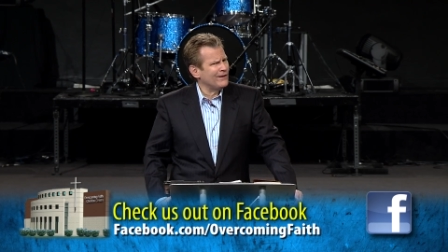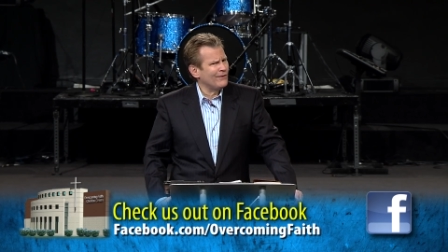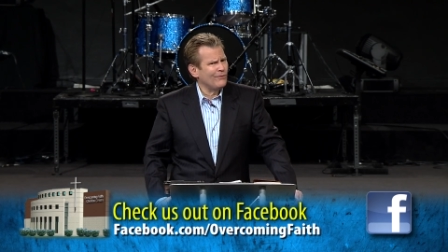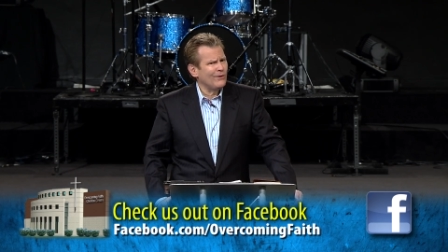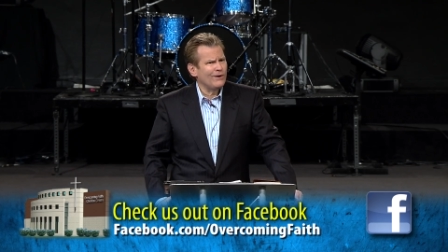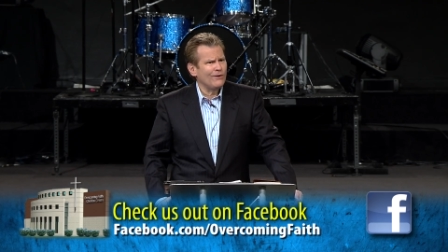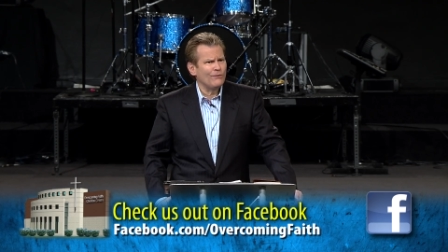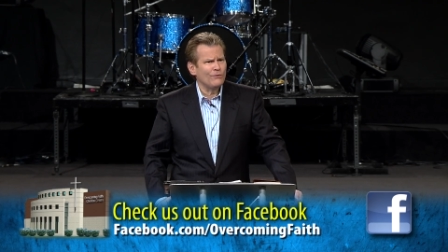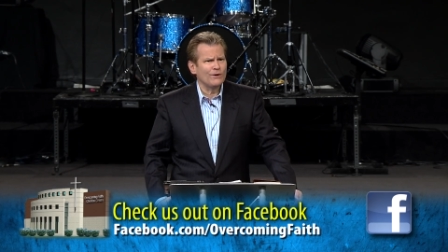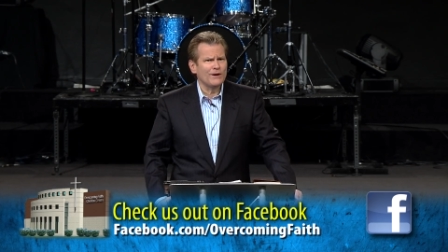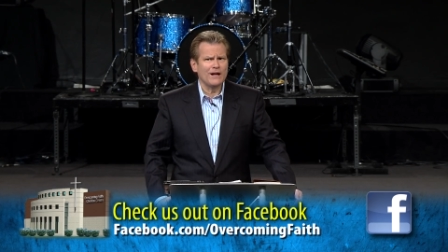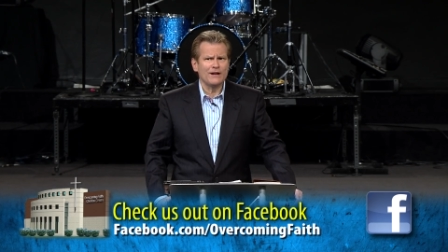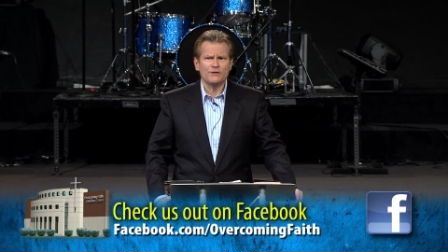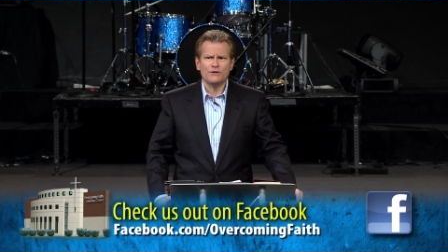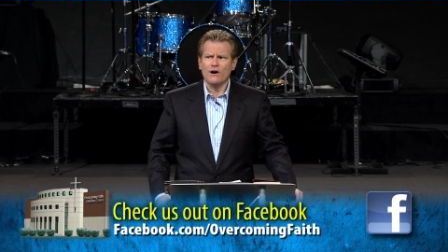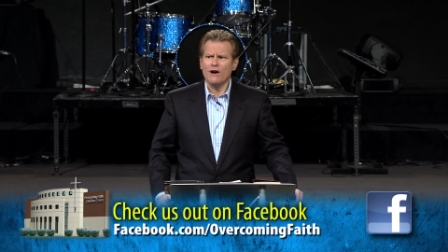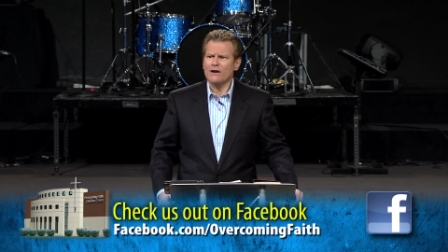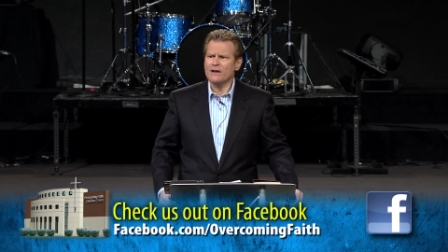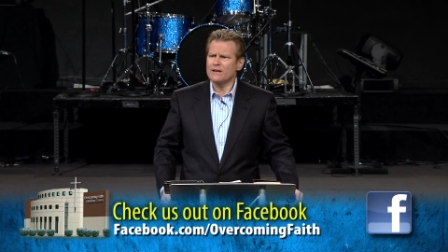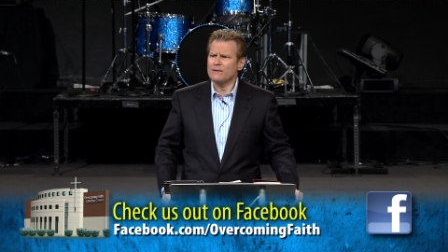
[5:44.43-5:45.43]
Well, we're not
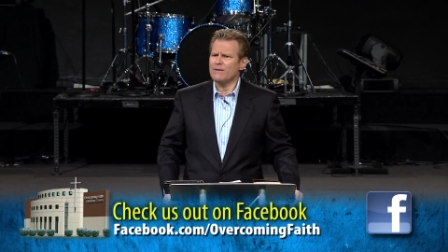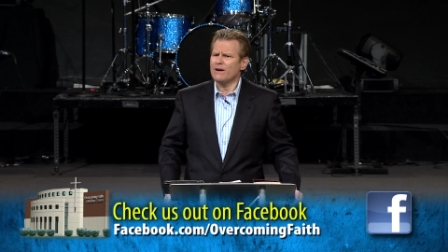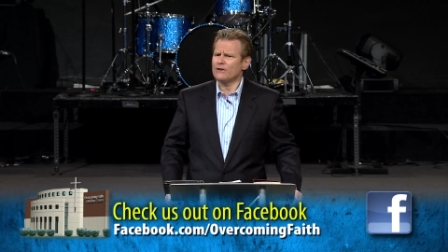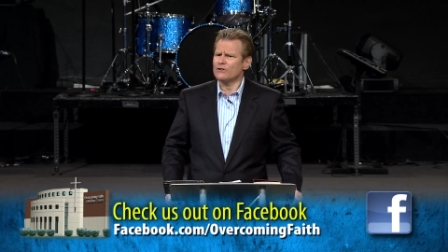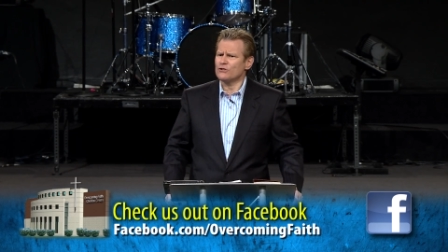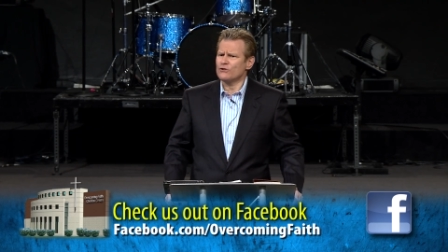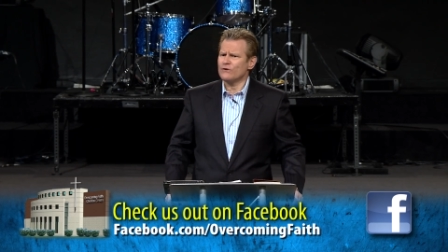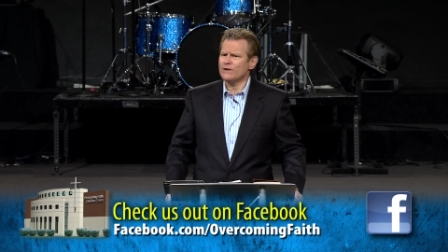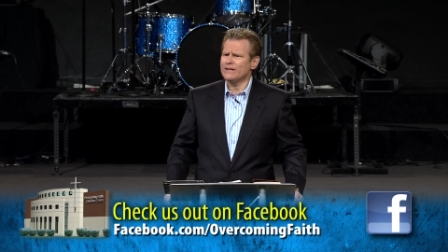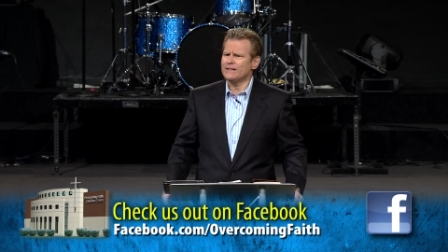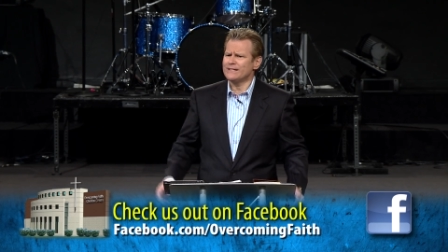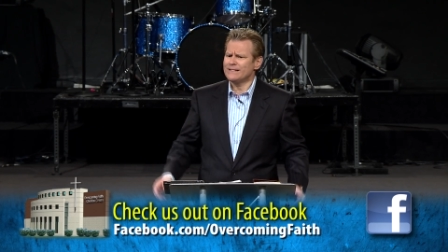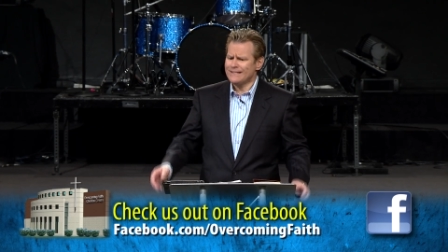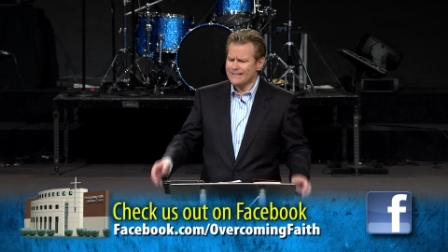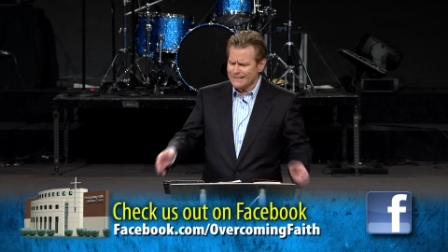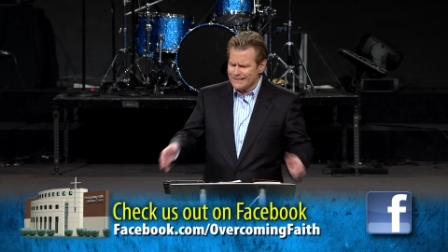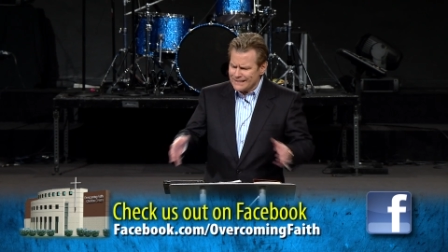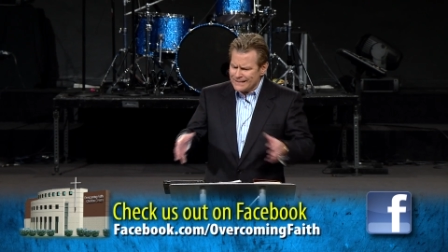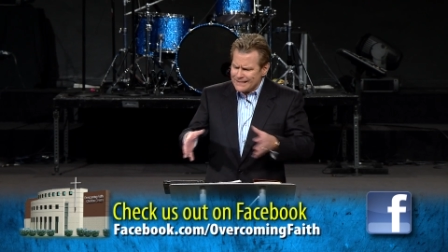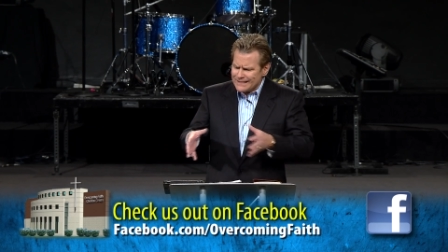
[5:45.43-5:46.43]
talking about trees.
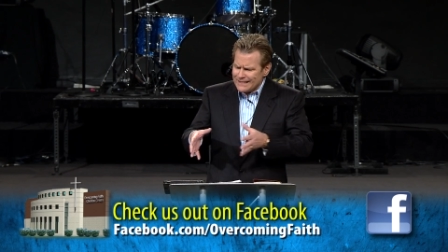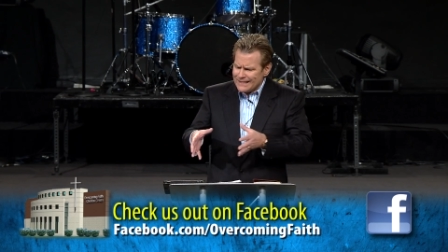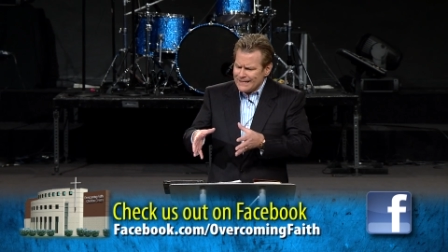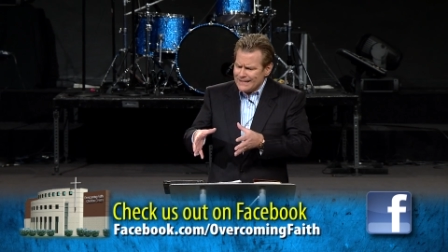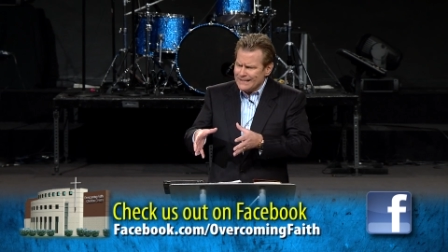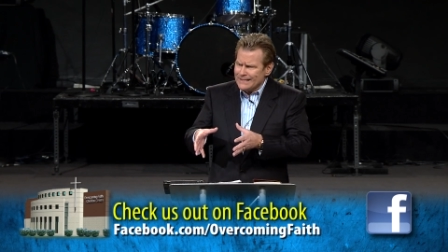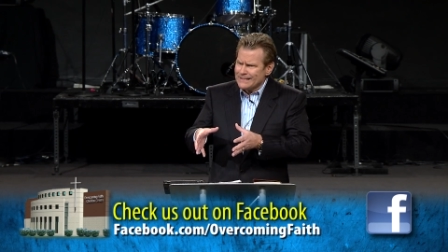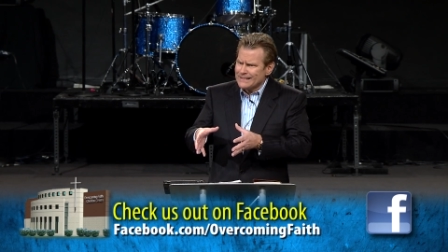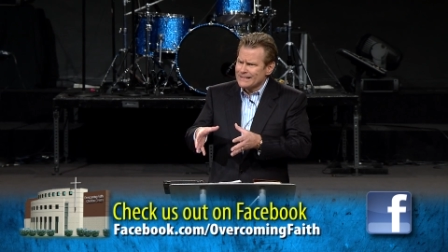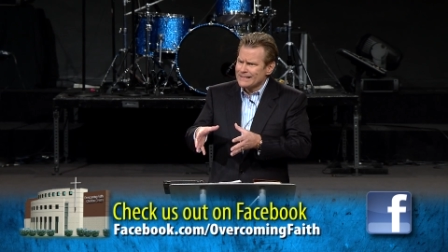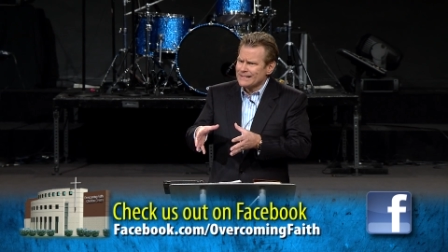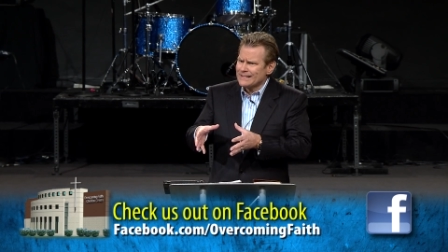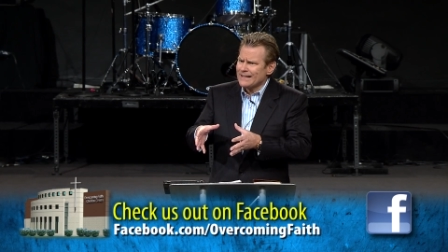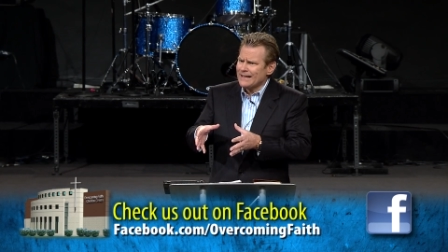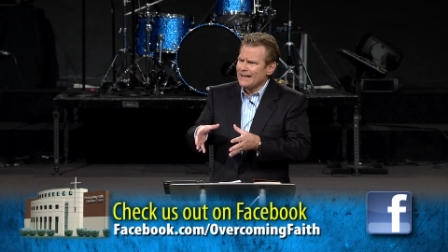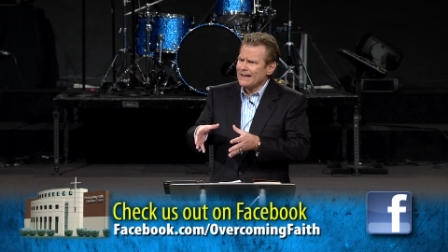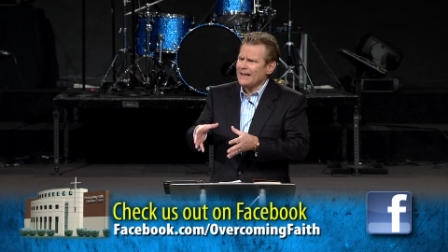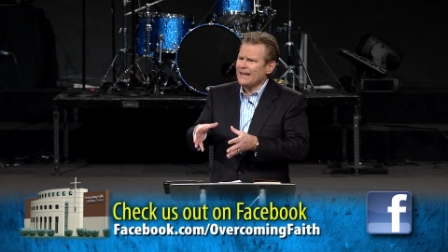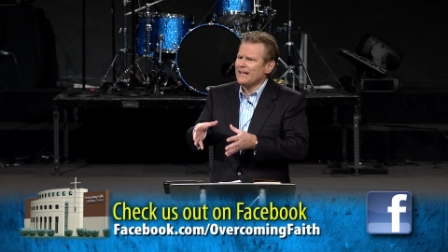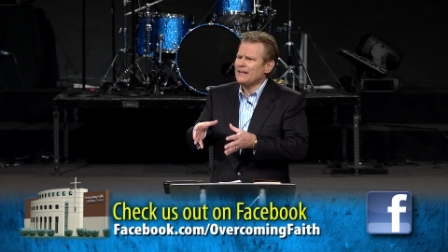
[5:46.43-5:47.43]
This is
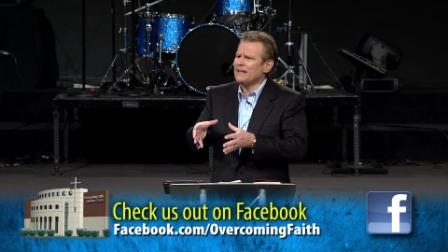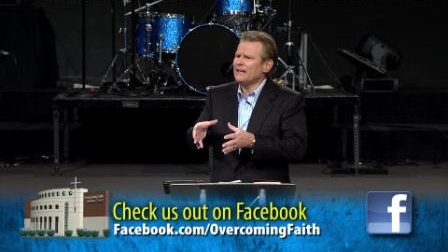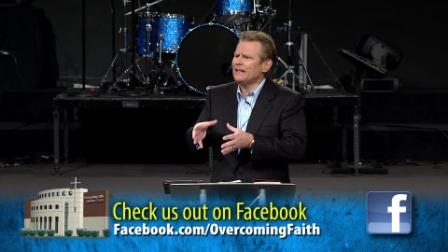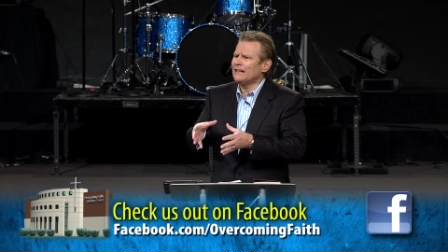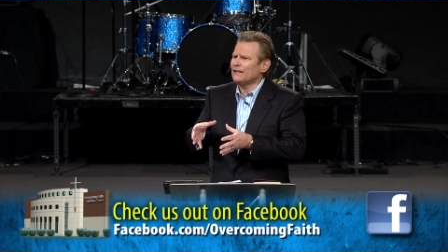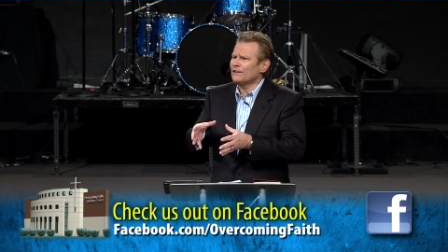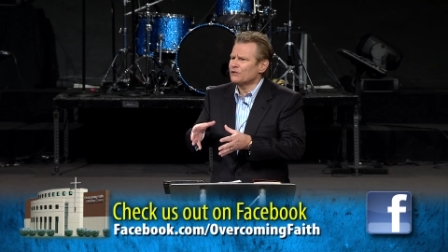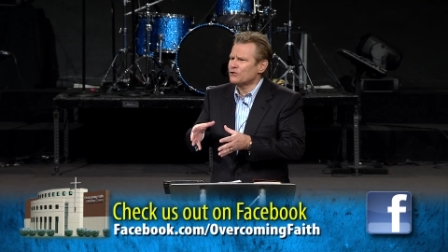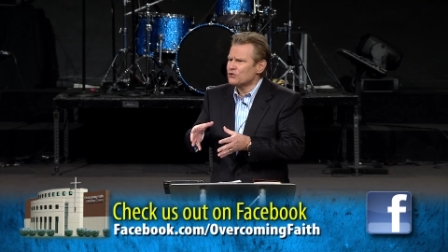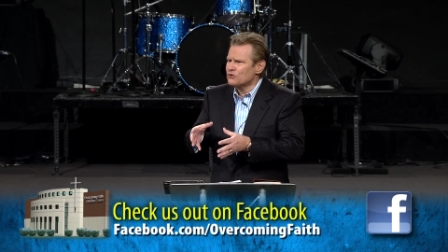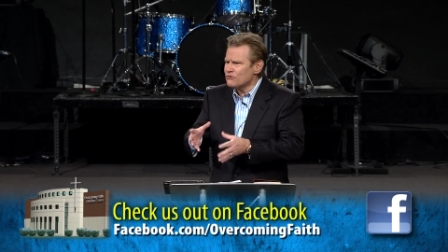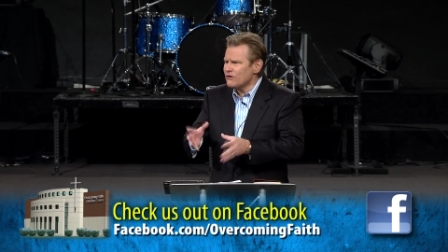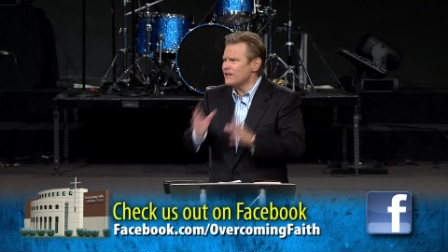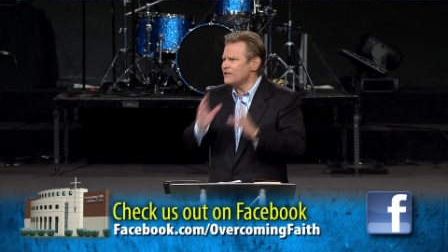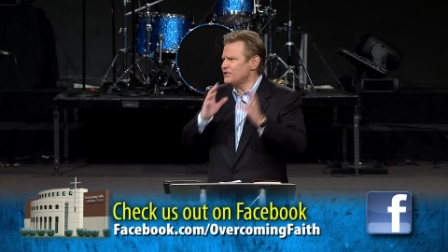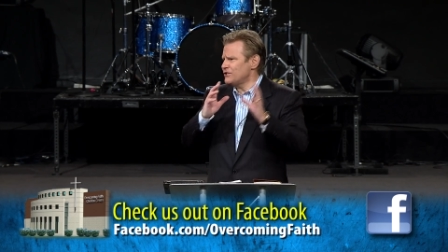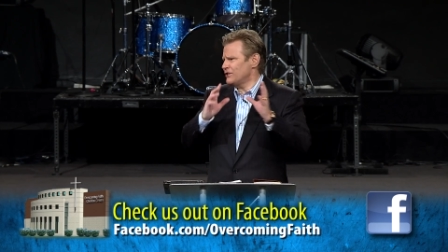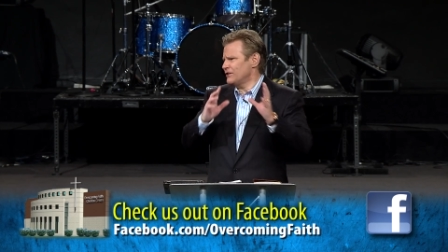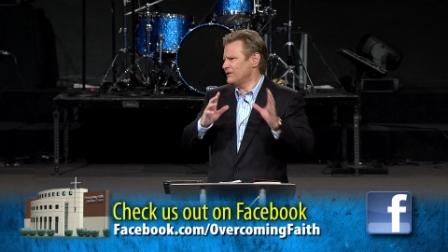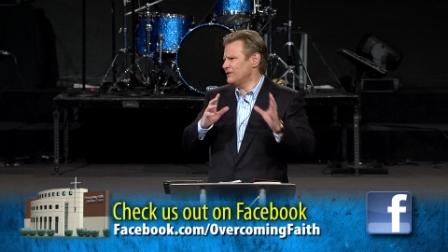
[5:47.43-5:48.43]
an
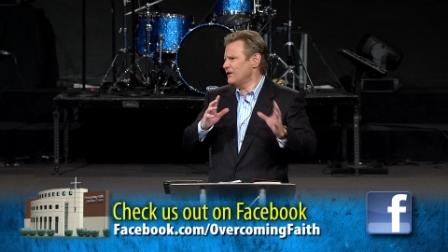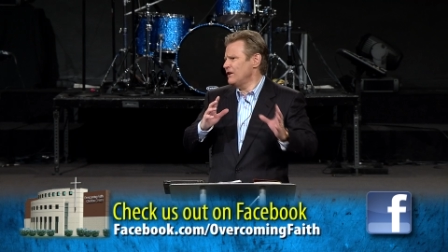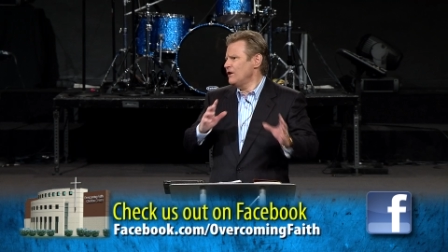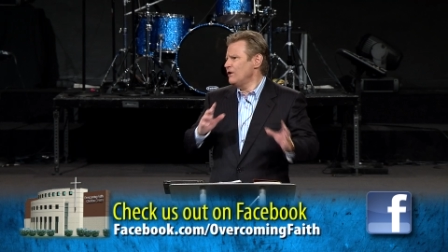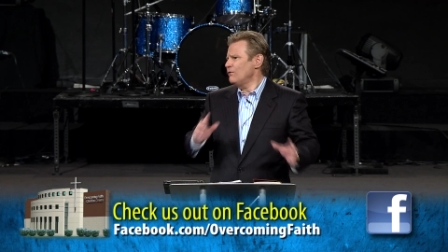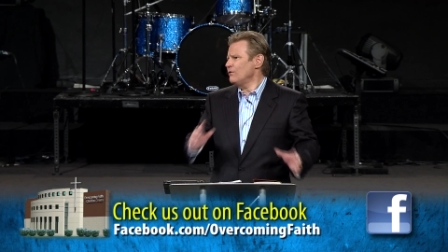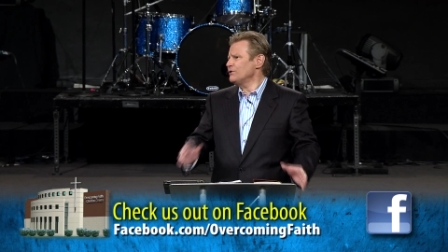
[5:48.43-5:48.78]
illustration.